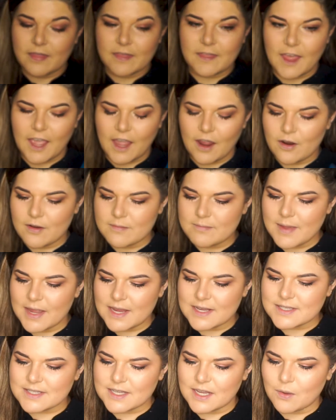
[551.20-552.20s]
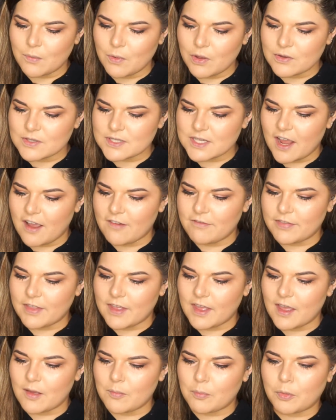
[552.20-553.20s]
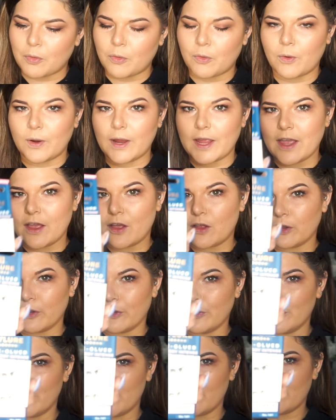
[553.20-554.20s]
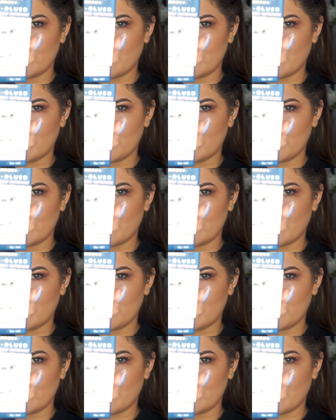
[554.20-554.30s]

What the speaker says: They are amazing. We also have the pre-glued